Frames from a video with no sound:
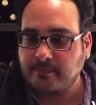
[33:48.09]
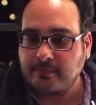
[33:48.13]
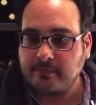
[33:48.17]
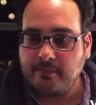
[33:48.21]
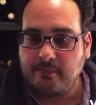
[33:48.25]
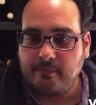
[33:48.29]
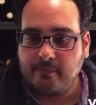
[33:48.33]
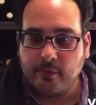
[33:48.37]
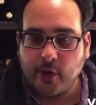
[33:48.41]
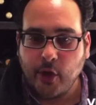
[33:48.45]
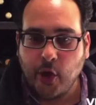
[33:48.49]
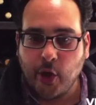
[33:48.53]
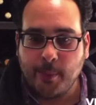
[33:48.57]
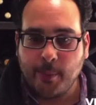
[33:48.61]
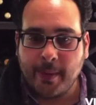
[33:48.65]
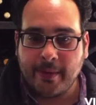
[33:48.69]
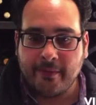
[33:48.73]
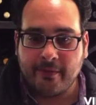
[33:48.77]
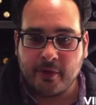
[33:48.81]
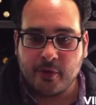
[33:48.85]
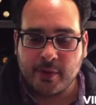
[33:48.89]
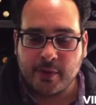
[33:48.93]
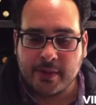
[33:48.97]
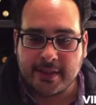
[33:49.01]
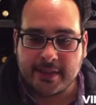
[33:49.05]
Hope
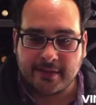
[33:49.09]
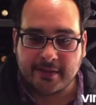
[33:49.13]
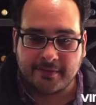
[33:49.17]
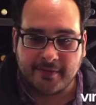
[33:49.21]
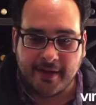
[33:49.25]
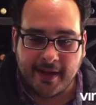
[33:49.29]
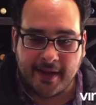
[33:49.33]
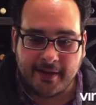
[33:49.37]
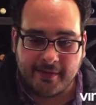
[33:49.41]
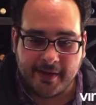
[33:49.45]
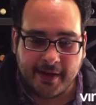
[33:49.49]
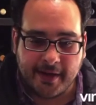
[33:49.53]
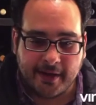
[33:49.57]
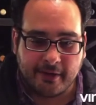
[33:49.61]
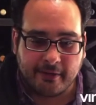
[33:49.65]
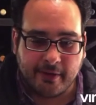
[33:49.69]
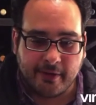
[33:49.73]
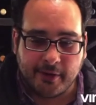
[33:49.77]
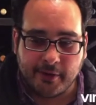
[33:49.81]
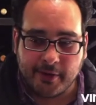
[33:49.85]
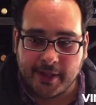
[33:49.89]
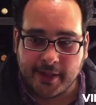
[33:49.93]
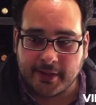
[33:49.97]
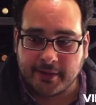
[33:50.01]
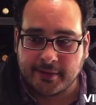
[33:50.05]
everyone's surviving
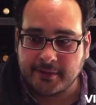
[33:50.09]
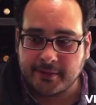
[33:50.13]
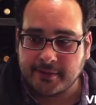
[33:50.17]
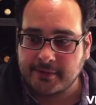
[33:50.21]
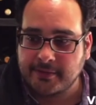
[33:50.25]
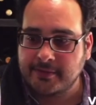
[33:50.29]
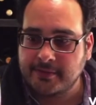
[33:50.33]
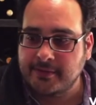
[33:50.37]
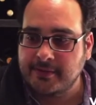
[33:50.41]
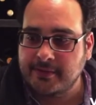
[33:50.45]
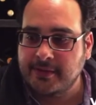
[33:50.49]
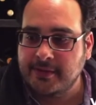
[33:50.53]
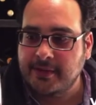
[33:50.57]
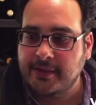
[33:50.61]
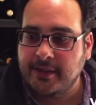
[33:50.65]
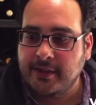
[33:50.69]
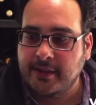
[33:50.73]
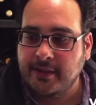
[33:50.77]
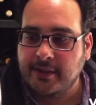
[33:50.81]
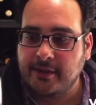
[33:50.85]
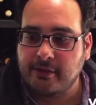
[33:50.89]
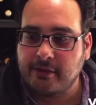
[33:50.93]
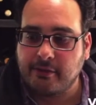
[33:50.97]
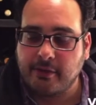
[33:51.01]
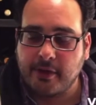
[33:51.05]
Corona.
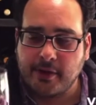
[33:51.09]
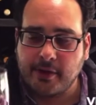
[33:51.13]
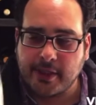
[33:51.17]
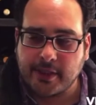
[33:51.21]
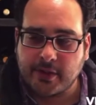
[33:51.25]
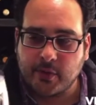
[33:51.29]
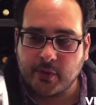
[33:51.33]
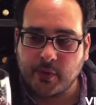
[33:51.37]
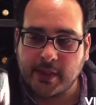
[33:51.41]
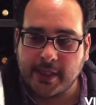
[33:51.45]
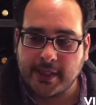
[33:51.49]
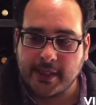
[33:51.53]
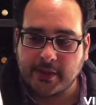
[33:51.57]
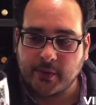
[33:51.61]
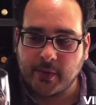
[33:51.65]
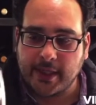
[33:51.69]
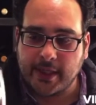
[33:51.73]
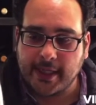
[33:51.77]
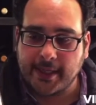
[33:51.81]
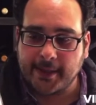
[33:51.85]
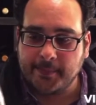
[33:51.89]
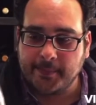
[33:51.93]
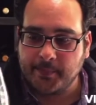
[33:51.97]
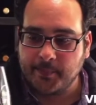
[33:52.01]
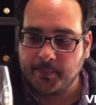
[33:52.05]
Corona
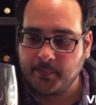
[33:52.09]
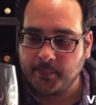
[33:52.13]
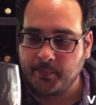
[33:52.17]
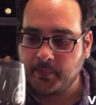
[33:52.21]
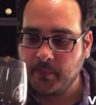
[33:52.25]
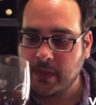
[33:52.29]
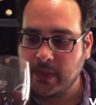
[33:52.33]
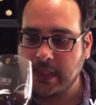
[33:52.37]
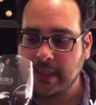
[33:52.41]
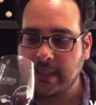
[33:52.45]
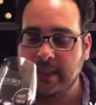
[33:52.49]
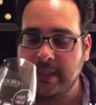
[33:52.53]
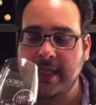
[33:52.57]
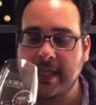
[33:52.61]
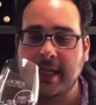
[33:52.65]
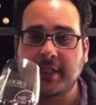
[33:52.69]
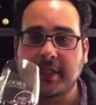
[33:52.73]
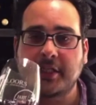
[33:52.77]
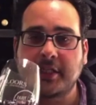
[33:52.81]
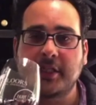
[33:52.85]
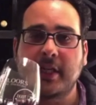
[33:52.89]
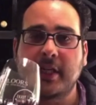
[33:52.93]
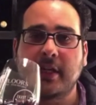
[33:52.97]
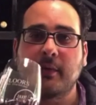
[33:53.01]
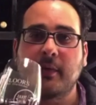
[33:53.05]
2020. Next
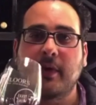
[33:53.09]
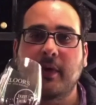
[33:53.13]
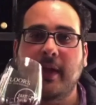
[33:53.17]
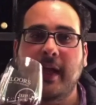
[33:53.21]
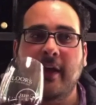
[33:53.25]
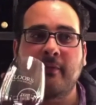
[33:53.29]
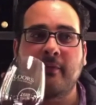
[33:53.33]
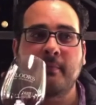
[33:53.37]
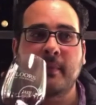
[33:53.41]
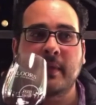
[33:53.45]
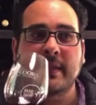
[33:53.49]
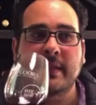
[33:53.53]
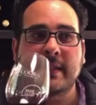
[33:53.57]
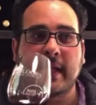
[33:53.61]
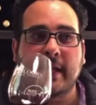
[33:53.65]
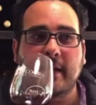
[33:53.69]
year we'll have Modelo